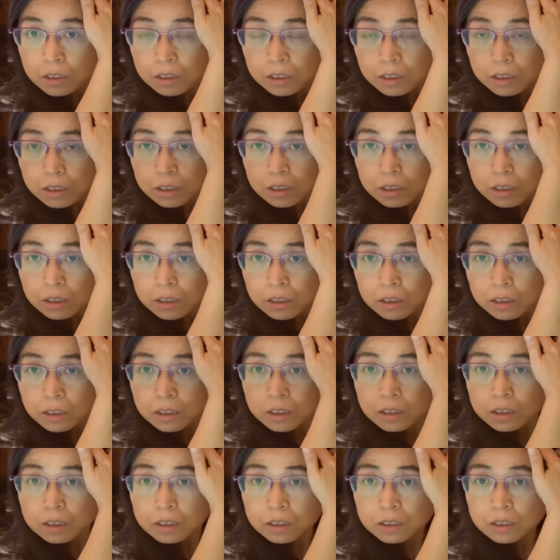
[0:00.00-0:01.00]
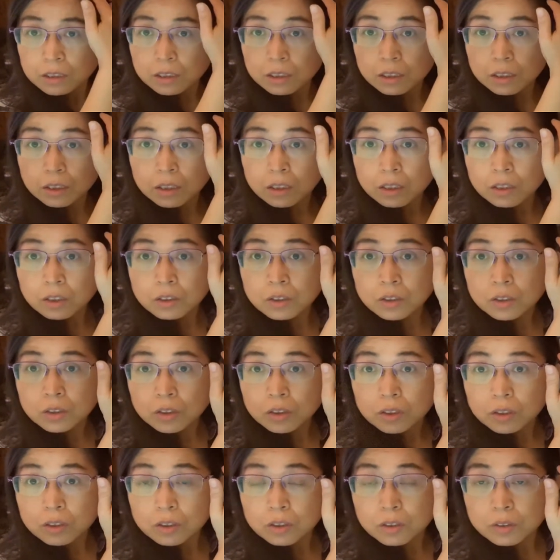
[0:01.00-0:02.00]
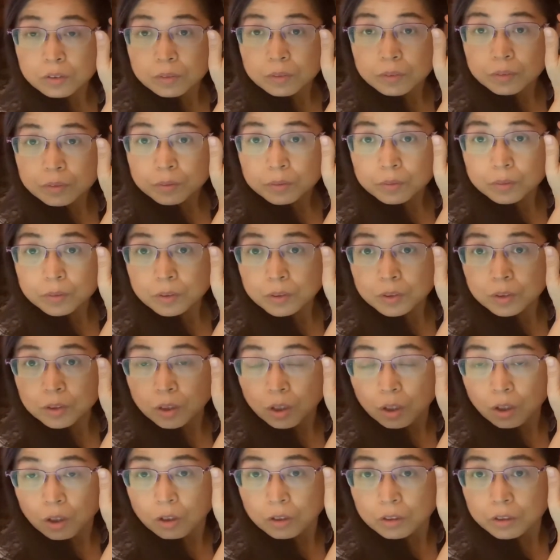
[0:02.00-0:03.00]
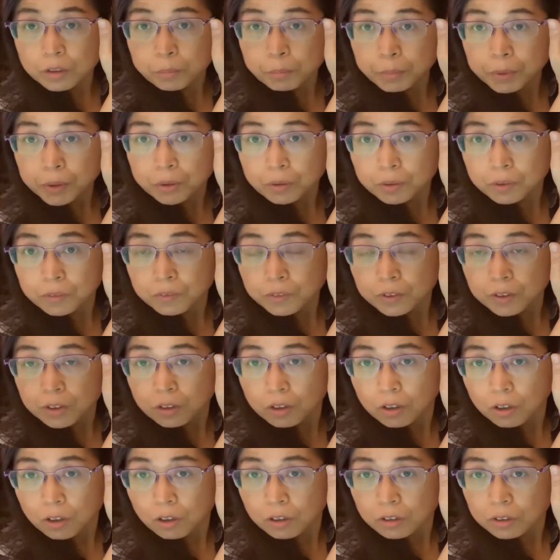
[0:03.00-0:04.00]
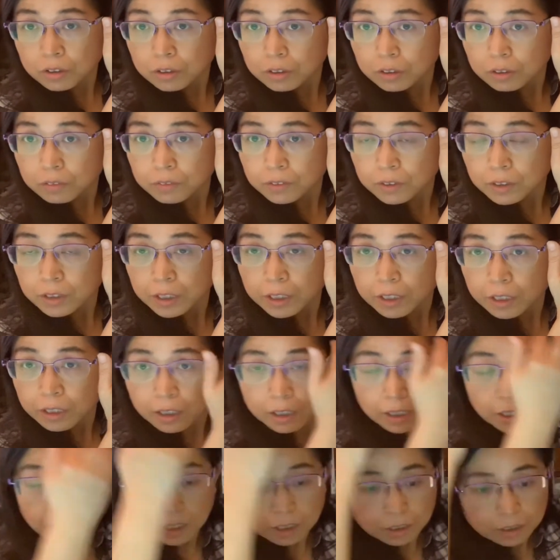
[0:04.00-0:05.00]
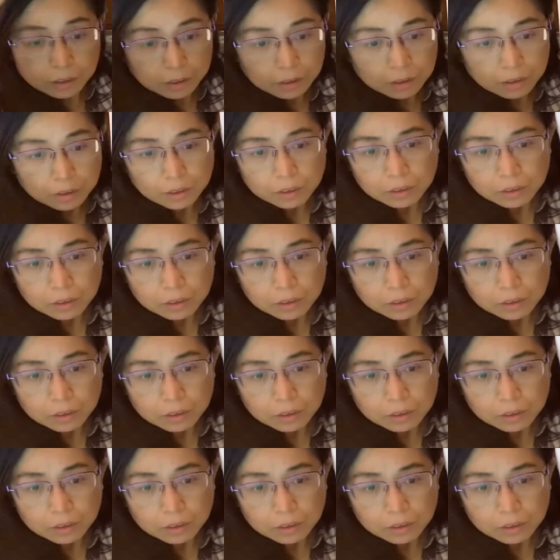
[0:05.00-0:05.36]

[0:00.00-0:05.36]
and on the corner, middle of the corner of the hairline,